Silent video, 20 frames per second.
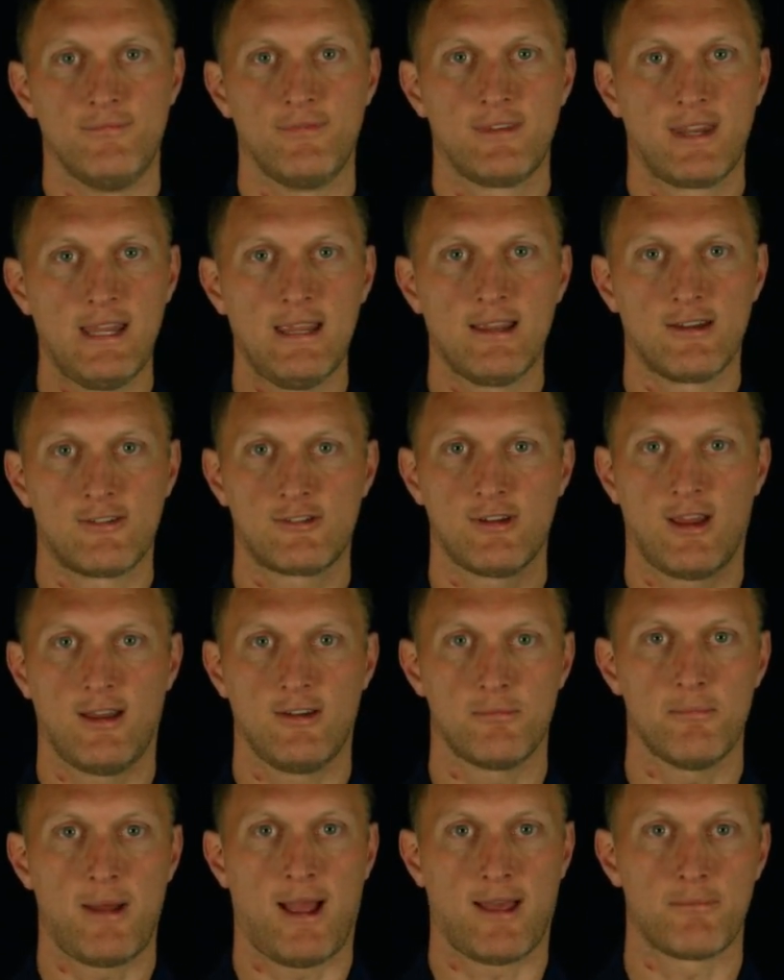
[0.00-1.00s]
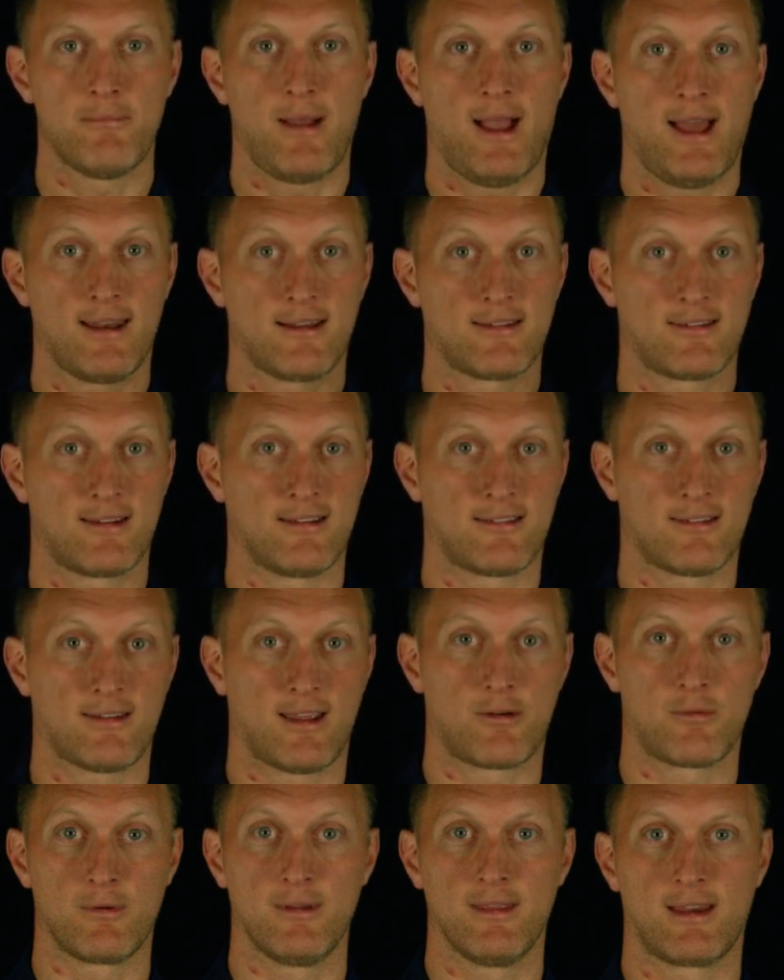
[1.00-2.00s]
key exchange mathematics gets
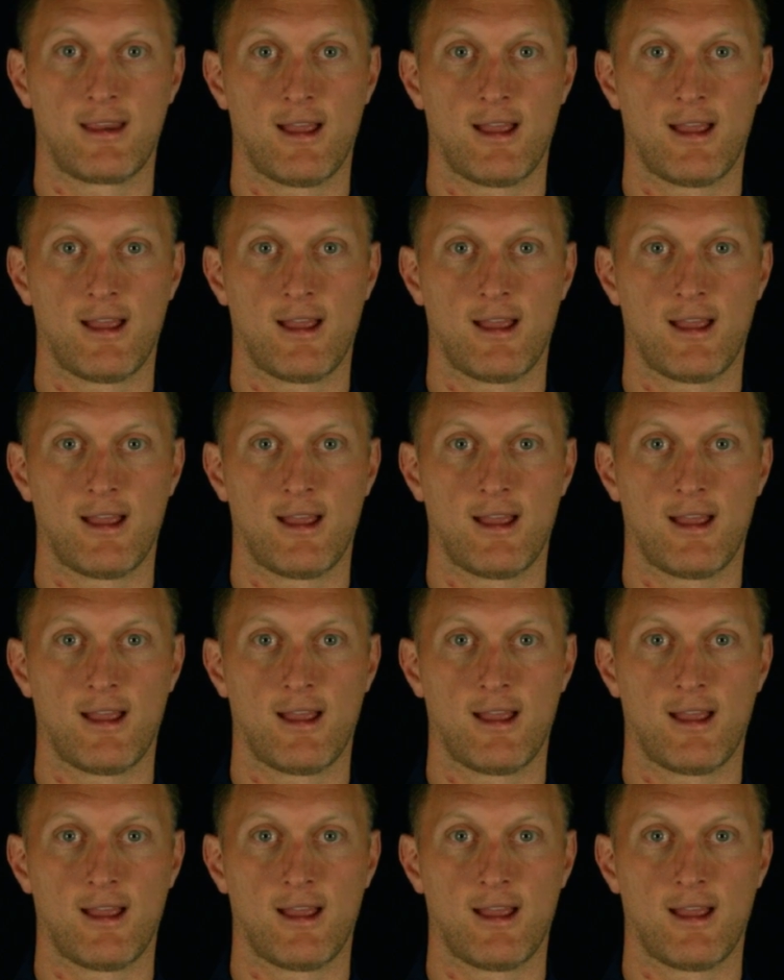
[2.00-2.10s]
like really